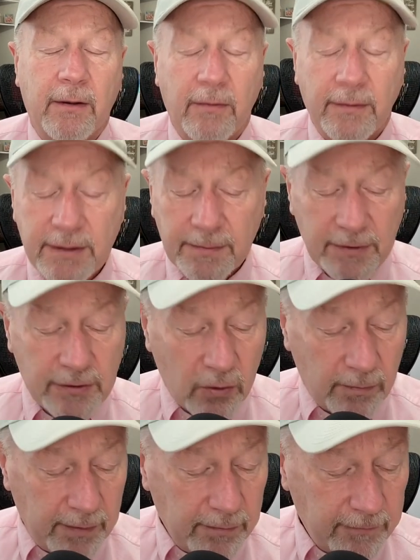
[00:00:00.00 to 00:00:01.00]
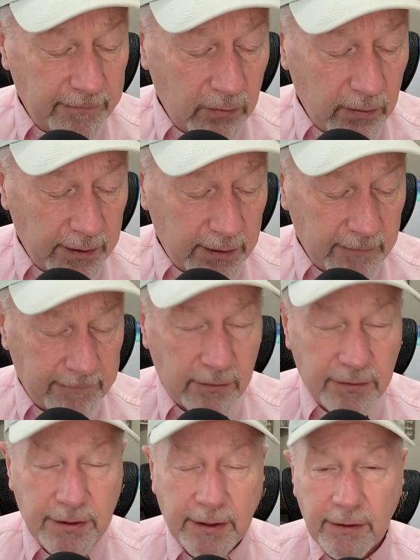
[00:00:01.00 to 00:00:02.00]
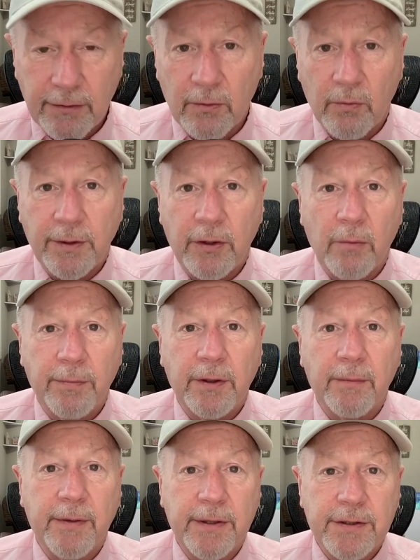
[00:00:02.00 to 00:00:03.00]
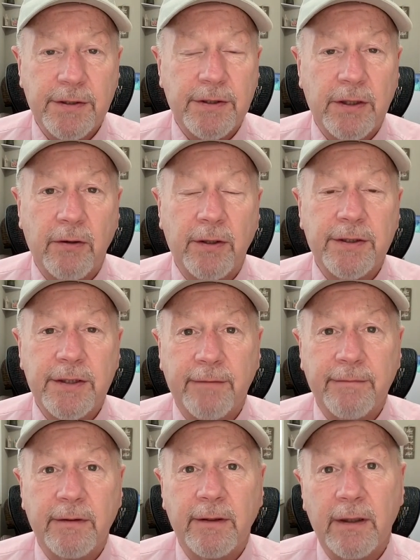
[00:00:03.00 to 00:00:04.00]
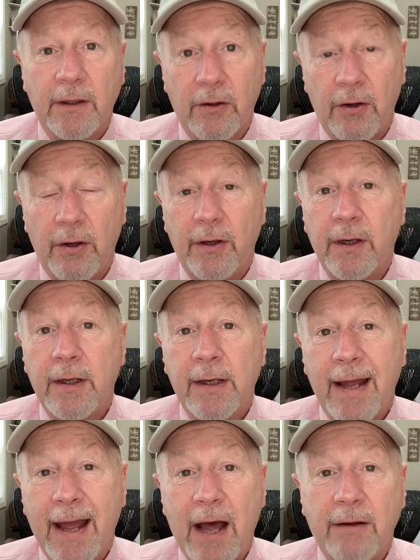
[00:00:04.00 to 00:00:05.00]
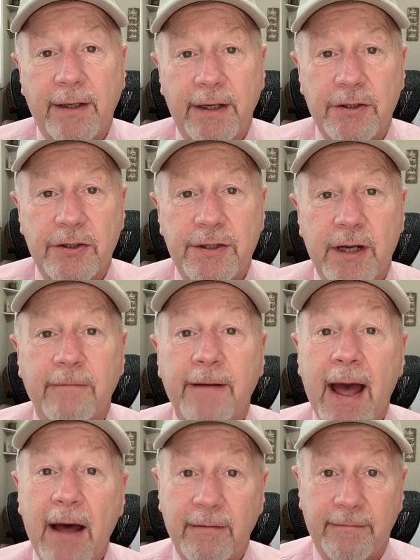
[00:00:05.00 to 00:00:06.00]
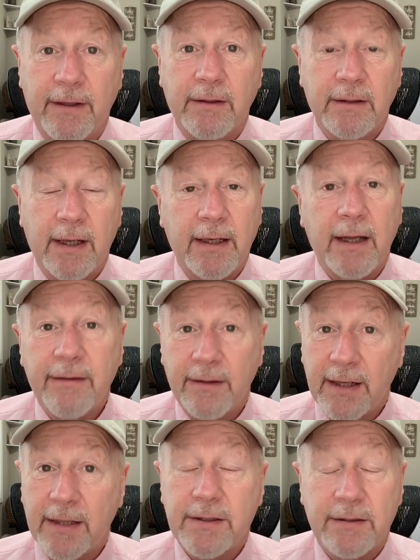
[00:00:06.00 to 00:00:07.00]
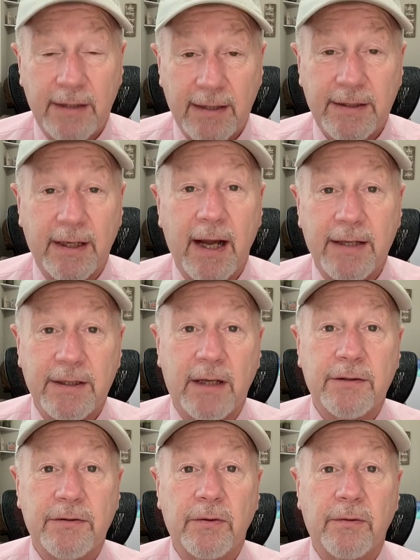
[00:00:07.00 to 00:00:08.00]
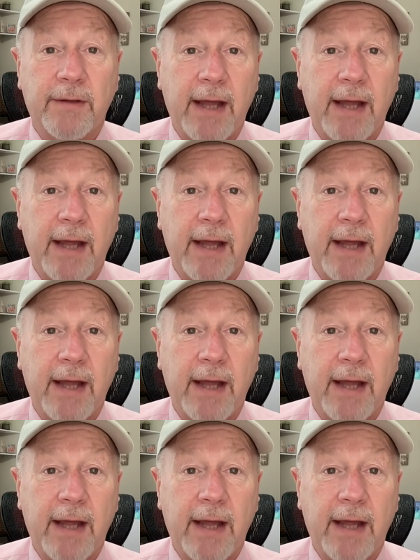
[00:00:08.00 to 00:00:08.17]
Someone told me before that the first thing you do when you open your business is learn how to get yourself out of it. And I think that's a God's honest truth.